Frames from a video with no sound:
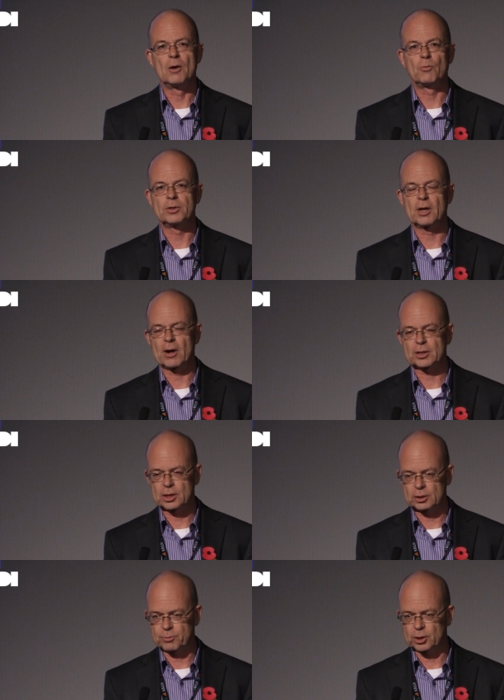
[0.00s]
with their
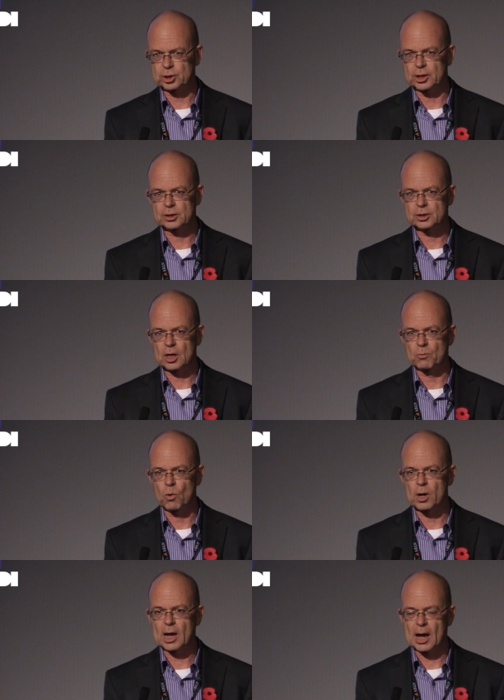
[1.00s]
Excel spreadsheets and
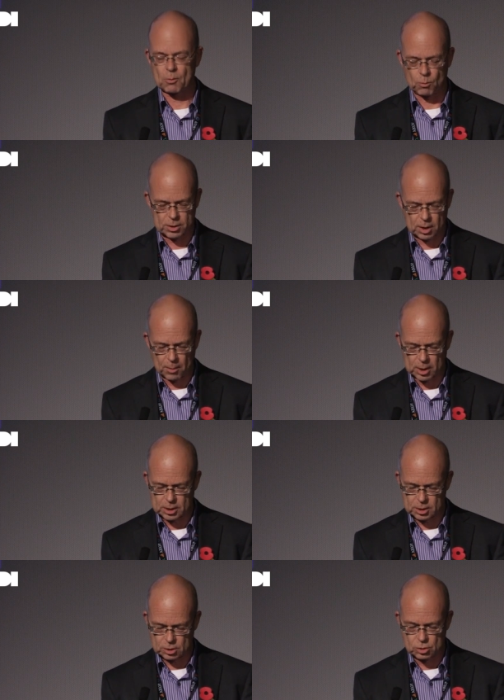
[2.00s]
work out where the money
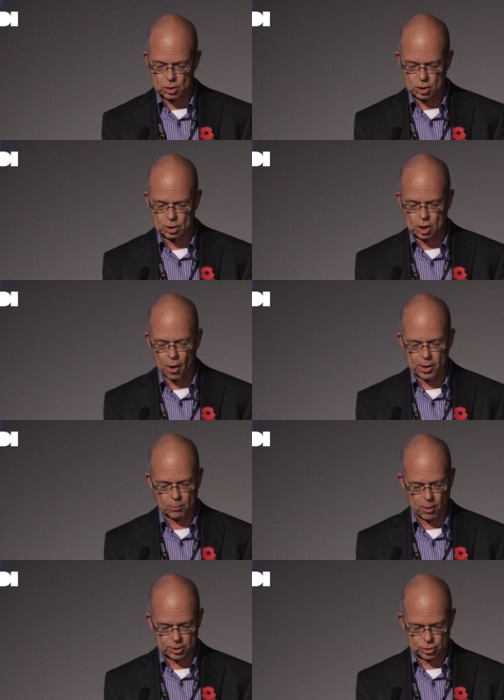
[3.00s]
is going
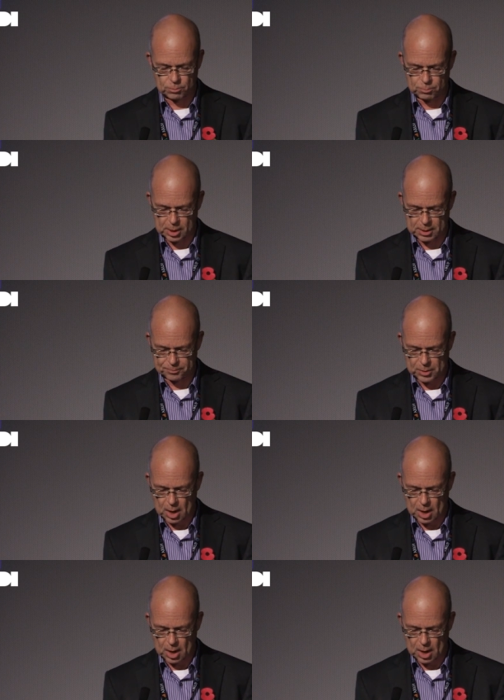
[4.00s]
where it shouldn't be.